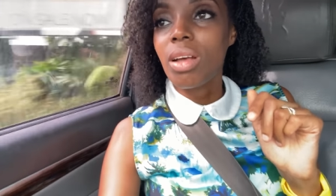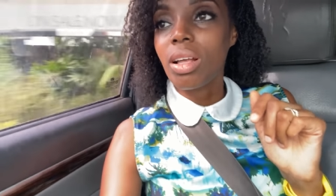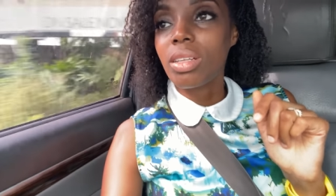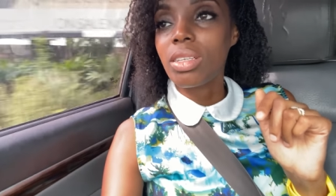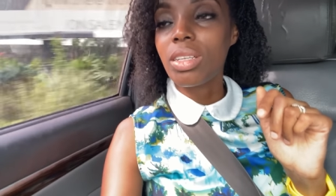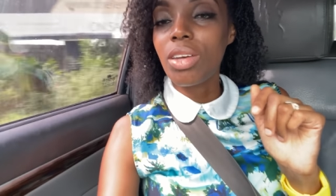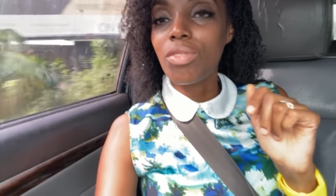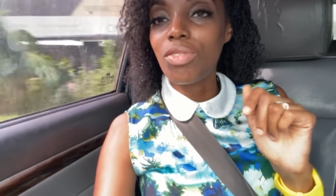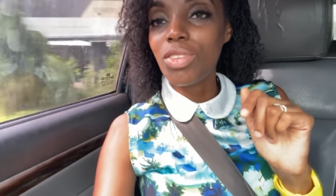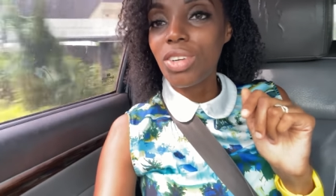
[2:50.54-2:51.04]
I
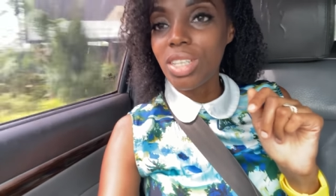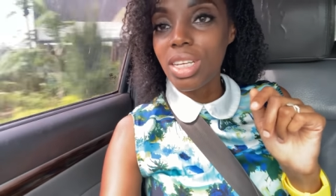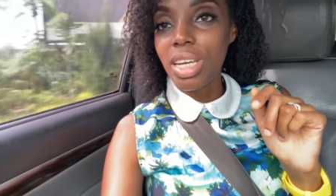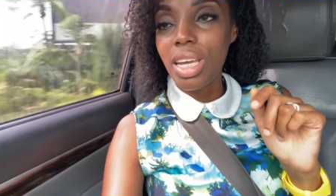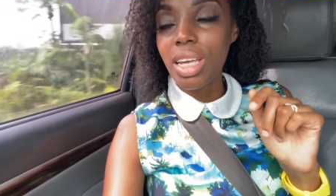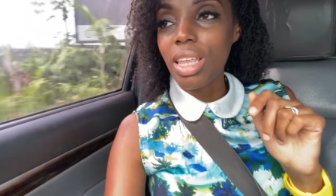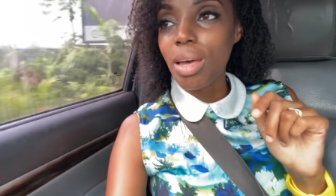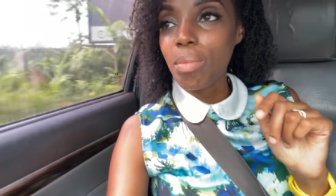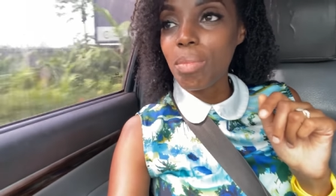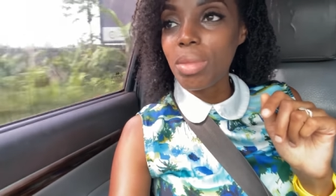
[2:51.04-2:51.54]
don't know if you could
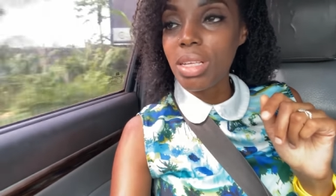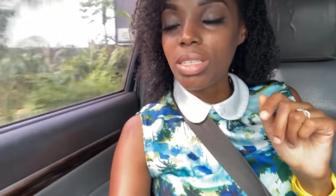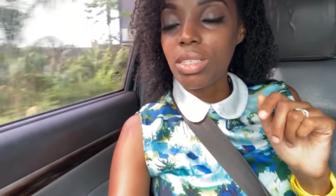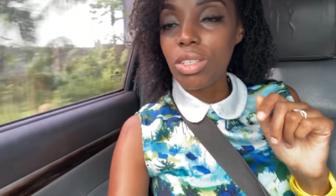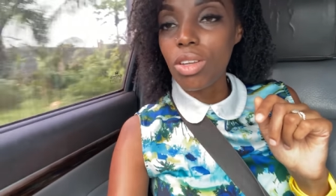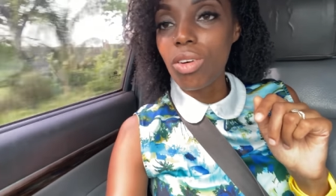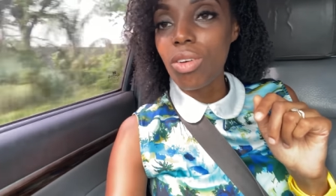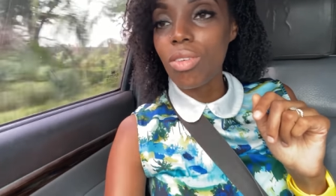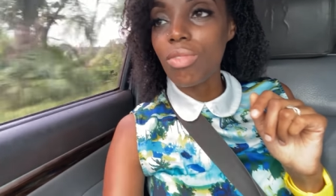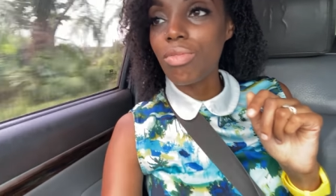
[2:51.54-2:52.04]
hear that, but
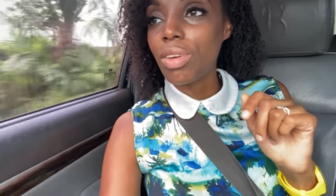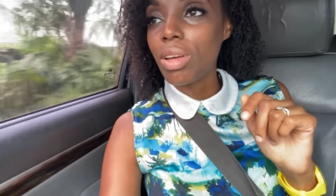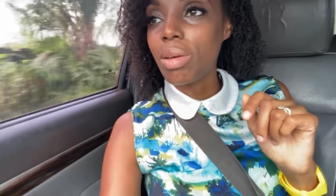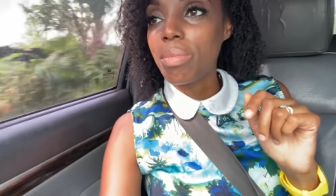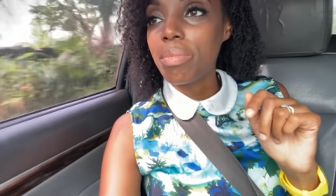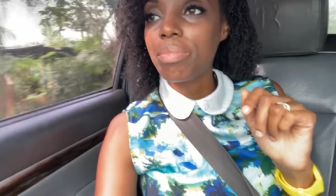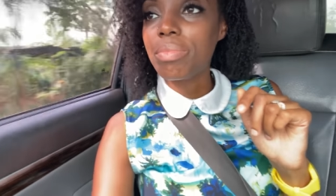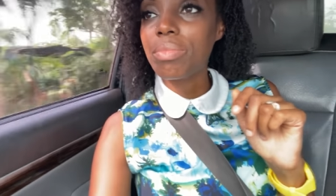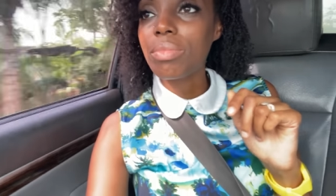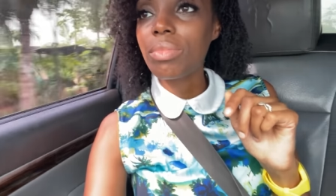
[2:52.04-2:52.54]
there's a lot of...
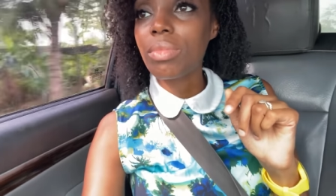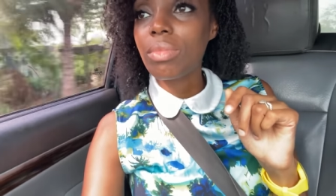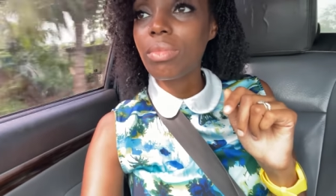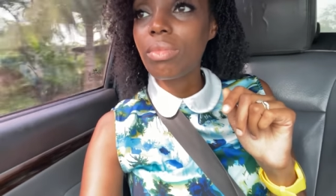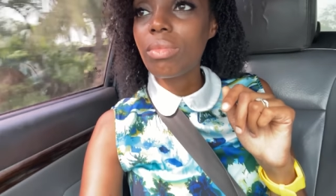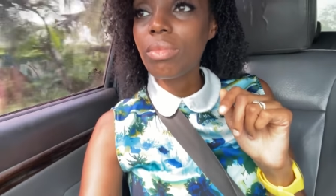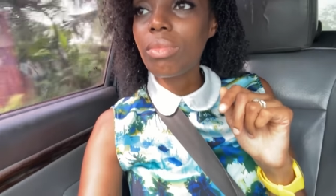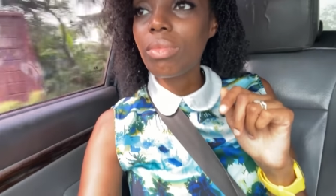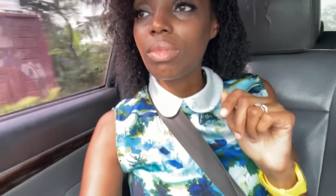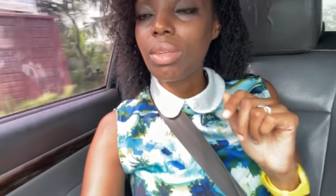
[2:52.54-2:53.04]
Um,
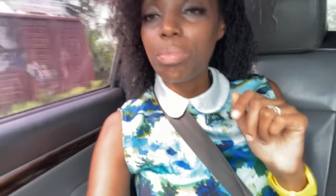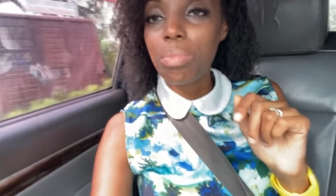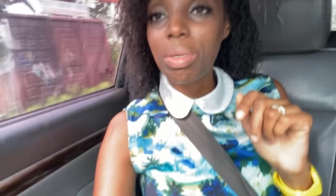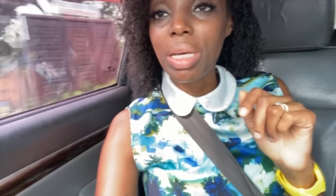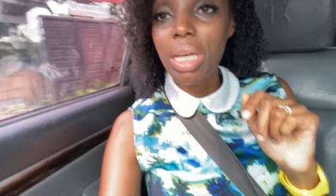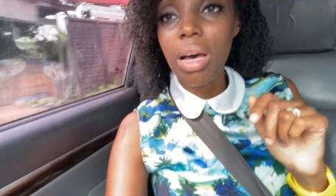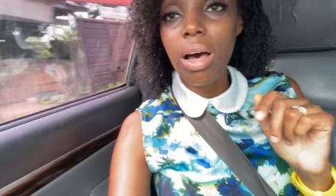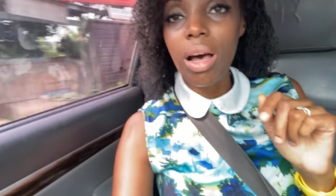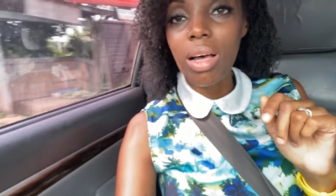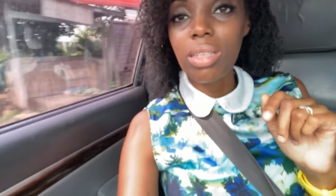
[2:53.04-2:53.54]

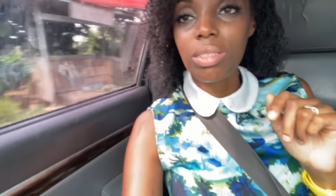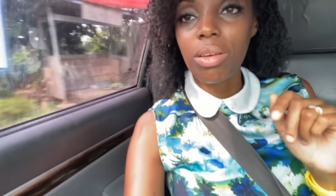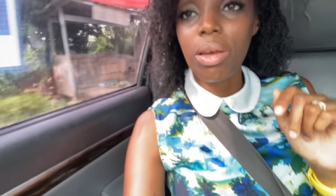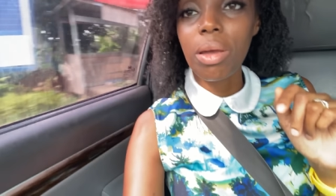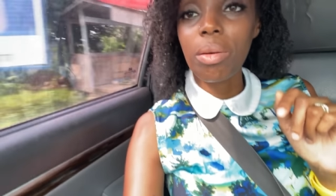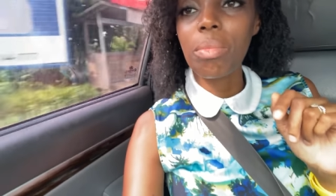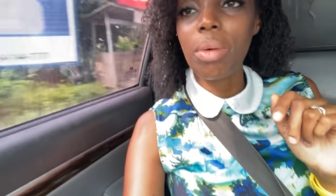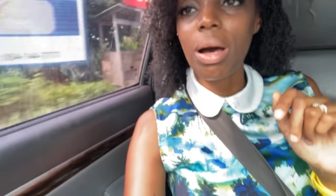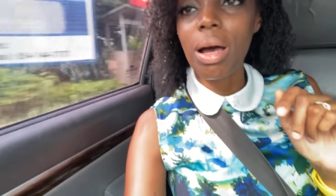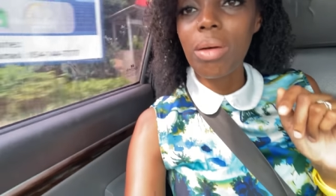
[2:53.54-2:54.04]
big cars
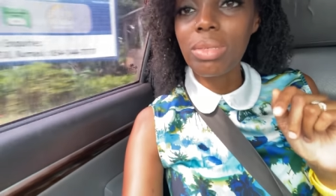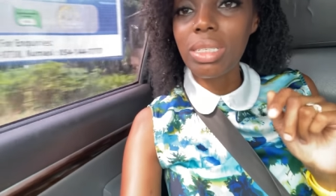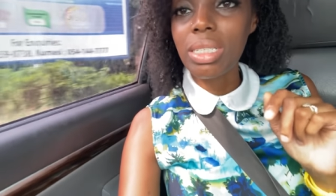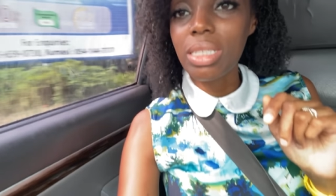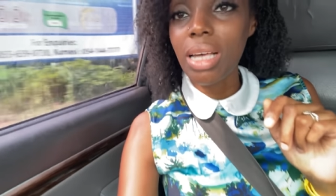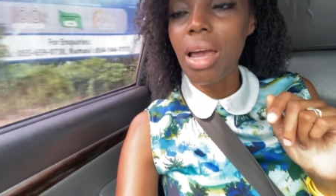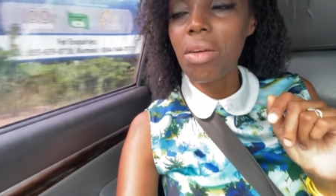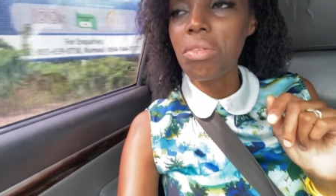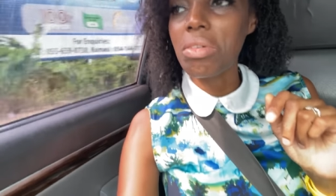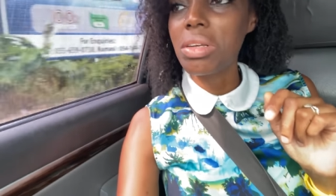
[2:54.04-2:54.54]
going by with
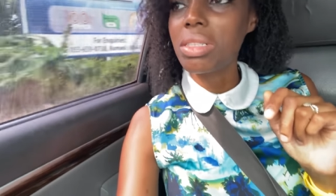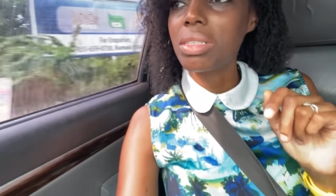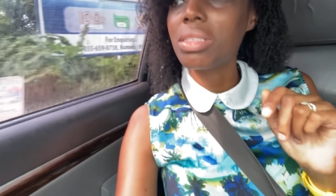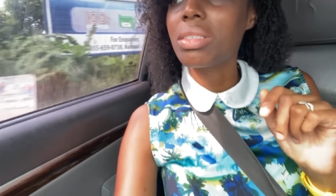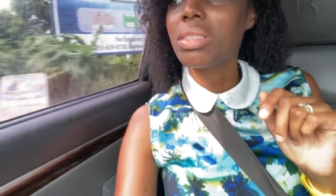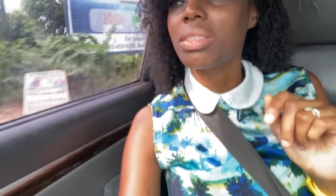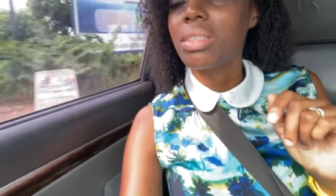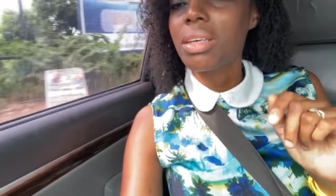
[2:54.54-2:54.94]
sirens.